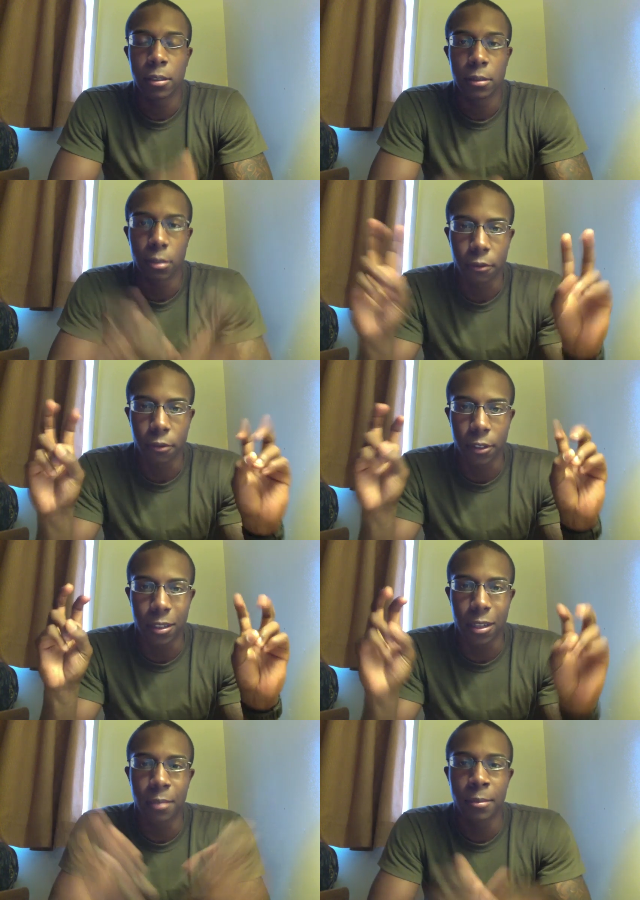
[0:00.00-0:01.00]
Free
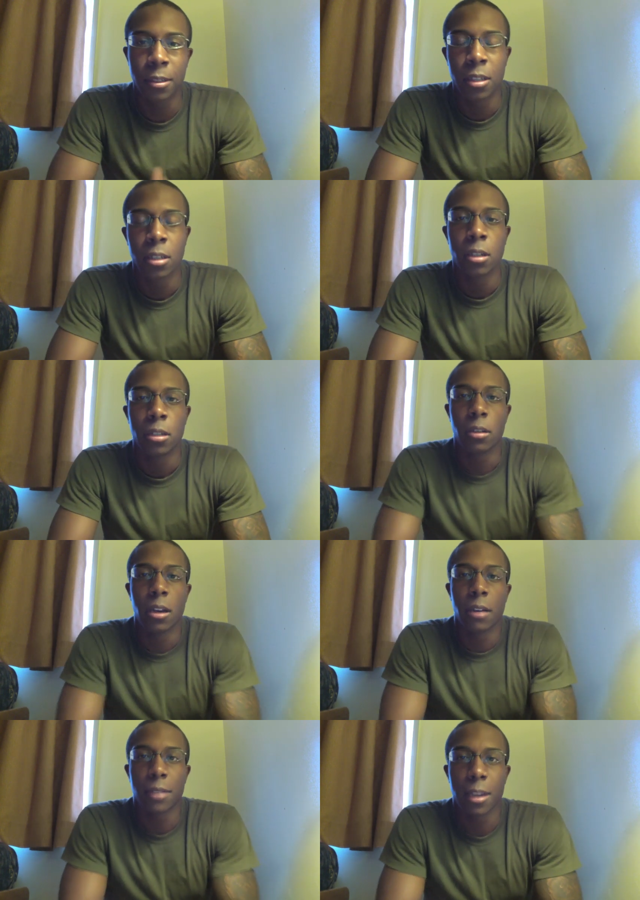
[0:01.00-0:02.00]
time, you'll
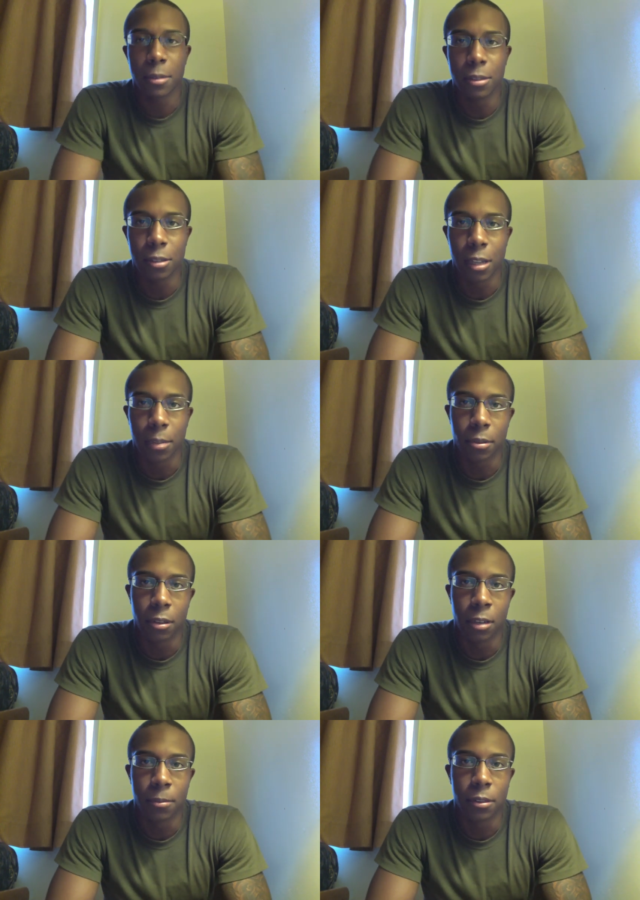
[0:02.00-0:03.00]
have time to do like
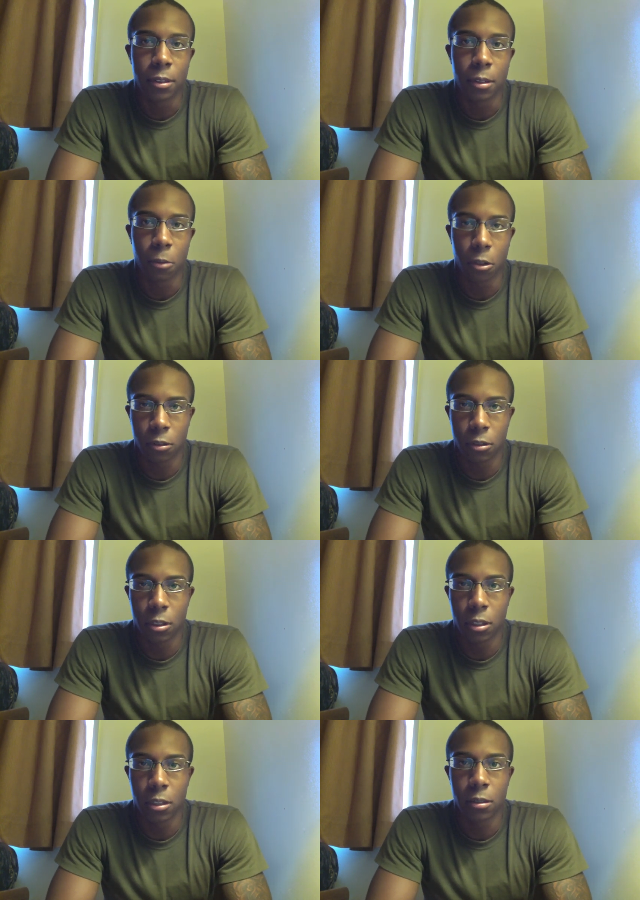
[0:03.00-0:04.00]
pull-ups and work on
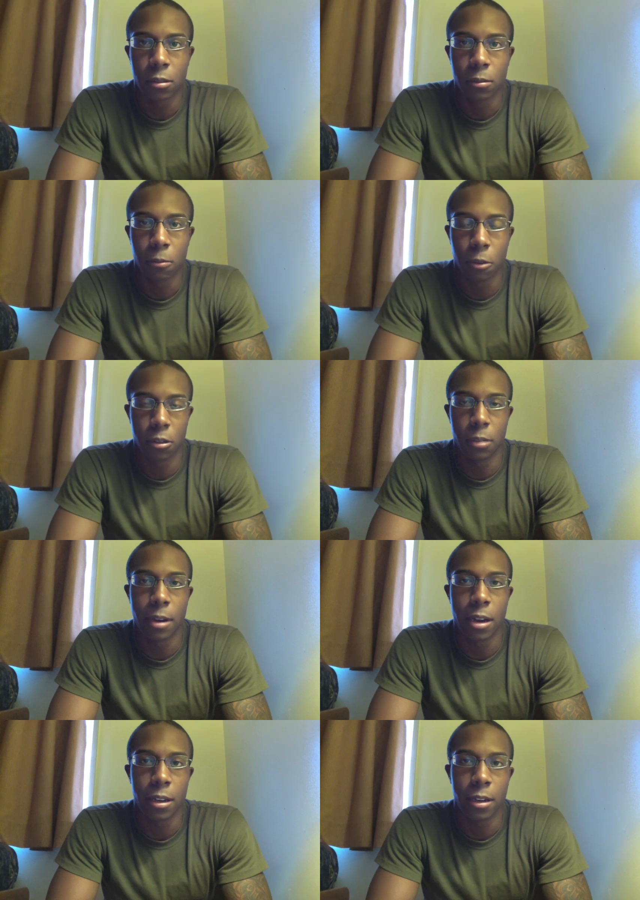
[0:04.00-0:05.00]
your
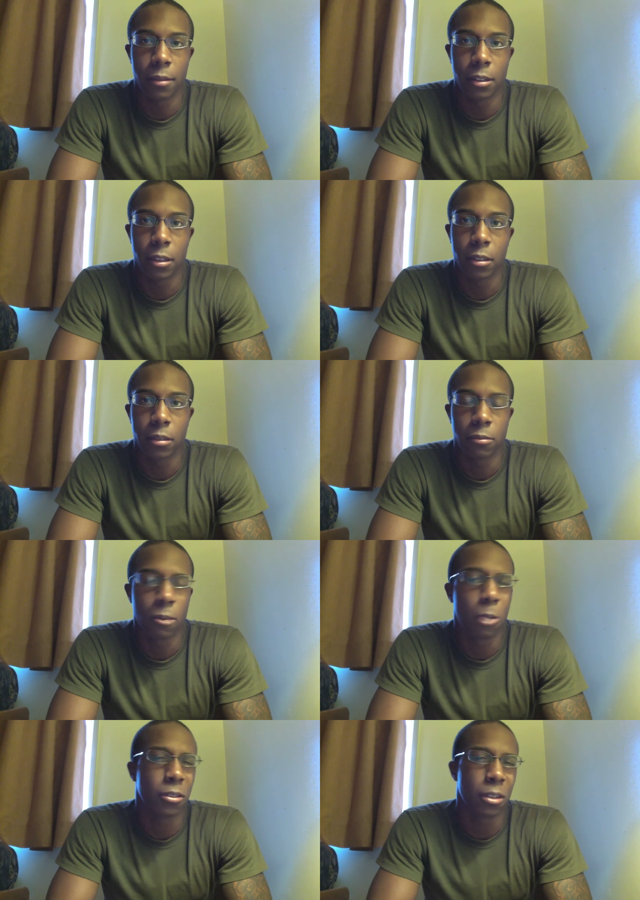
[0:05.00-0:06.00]
body and everything.
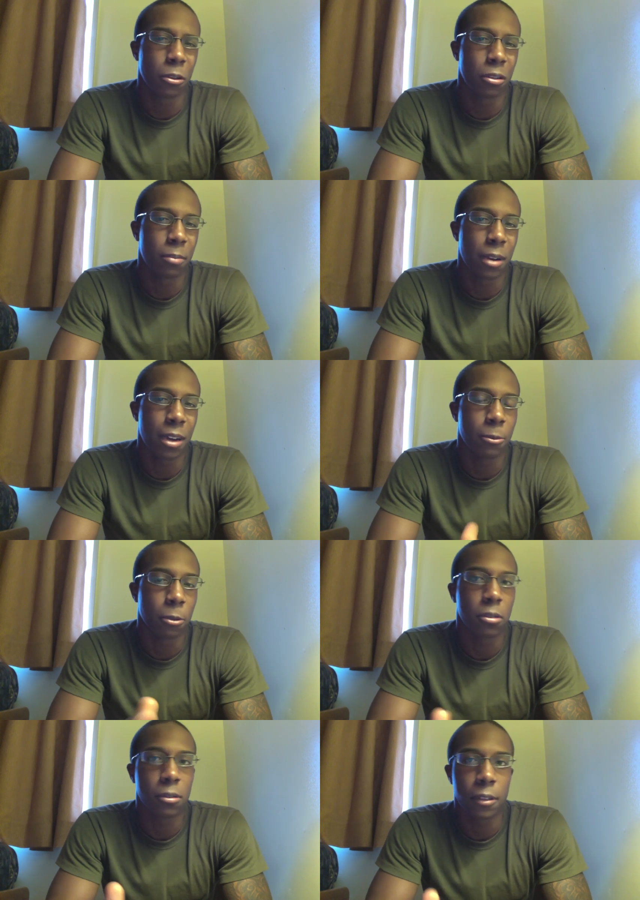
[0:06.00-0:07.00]
Well, I won't say work on your body, but
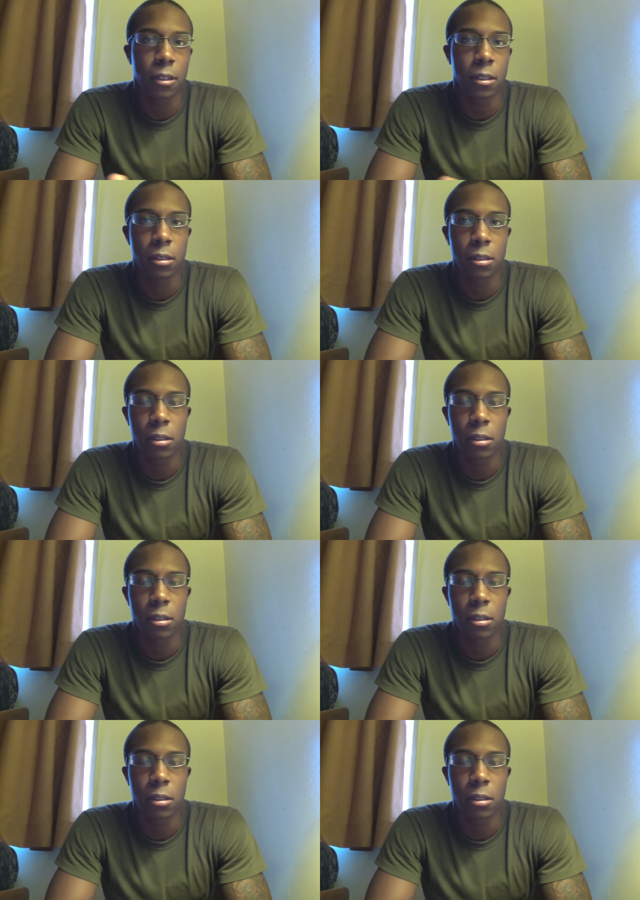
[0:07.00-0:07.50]
work on your fitness.